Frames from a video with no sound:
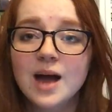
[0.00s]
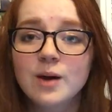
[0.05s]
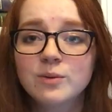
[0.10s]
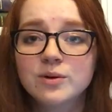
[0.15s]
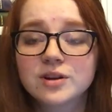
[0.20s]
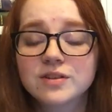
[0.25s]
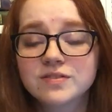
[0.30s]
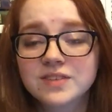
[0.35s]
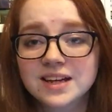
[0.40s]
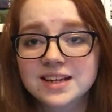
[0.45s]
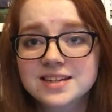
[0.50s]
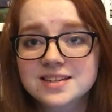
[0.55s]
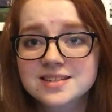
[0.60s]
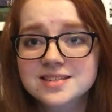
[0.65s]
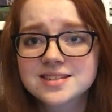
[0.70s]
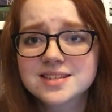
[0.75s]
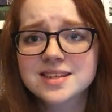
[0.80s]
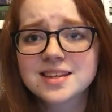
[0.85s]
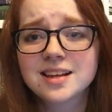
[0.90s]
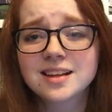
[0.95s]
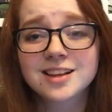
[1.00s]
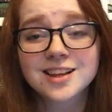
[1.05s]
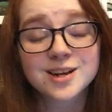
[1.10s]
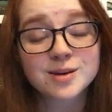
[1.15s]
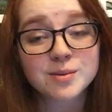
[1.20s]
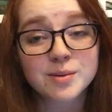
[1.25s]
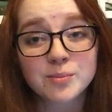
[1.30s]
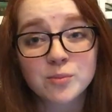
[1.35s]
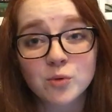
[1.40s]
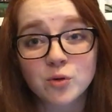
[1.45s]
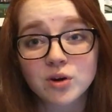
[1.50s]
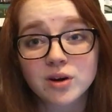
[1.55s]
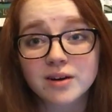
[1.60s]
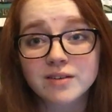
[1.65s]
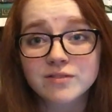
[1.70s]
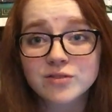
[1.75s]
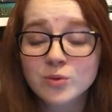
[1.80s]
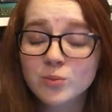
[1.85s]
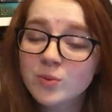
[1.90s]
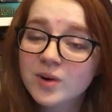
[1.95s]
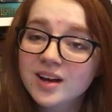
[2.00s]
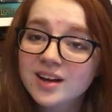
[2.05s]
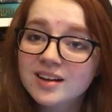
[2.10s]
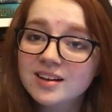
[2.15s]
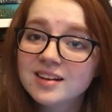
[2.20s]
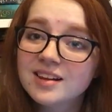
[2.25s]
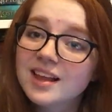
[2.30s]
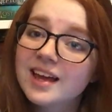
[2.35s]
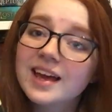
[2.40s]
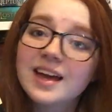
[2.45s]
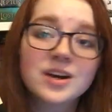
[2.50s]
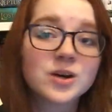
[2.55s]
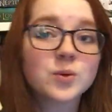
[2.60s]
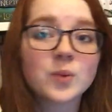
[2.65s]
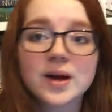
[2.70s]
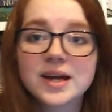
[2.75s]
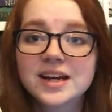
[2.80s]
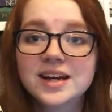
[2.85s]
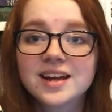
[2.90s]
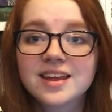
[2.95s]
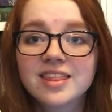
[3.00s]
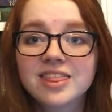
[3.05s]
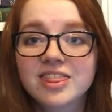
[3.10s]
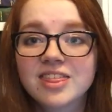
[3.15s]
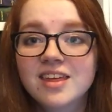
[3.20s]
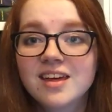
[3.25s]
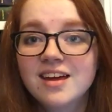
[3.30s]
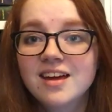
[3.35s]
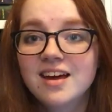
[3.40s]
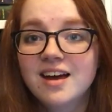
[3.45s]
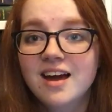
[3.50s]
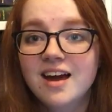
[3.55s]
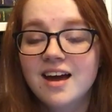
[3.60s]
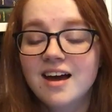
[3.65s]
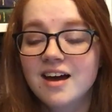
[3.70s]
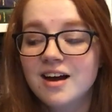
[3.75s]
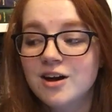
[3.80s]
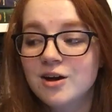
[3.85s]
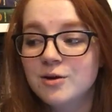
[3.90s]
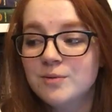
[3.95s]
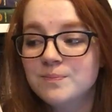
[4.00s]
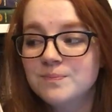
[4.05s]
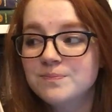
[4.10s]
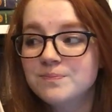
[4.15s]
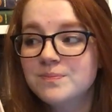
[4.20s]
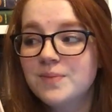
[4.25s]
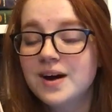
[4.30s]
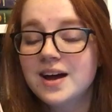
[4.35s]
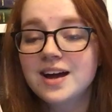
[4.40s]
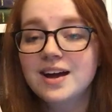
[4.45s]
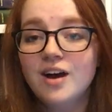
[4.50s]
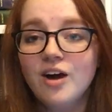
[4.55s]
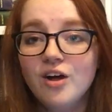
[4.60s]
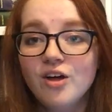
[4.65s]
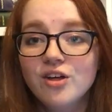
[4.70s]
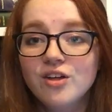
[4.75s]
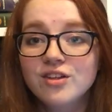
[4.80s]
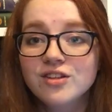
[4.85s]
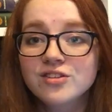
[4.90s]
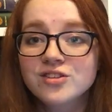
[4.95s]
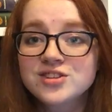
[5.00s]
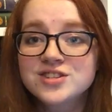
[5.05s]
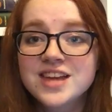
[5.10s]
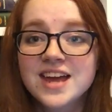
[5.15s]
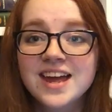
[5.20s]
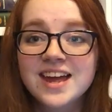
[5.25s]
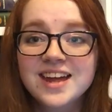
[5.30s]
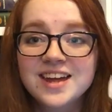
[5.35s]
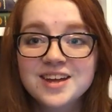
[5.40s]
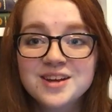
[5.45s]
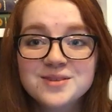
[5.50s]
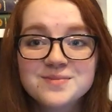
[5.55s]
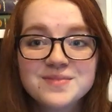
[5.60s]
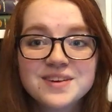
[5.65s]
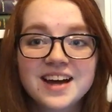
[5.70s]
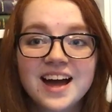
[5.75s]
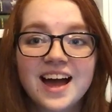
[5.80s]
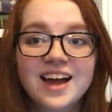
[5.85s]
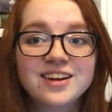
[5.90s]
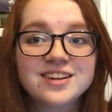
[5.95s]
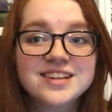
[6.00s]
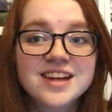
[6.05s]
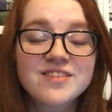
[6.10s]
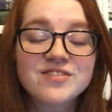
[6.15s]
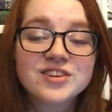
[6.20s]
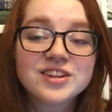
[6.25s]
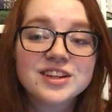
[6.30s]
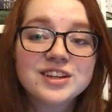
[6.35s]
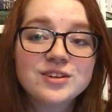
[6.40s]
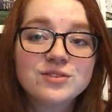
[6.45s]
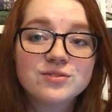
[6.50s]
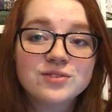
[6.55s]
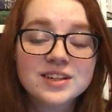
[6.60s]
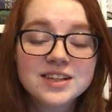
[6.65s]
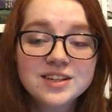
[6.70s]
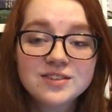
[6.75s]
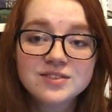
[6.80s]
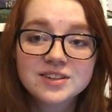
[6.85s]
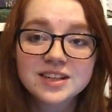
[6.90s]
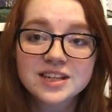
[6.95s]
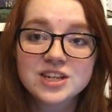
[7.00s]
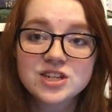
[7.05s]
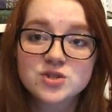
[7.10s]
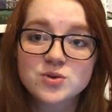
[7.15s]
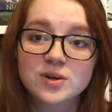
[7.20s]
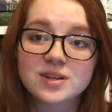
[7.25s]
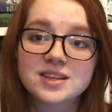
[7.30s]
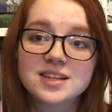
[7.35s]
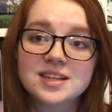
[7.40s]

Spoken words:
I would have liked to see a little bit more of the Will and Gwyneth, but all the same, I definitely really, really enjoyed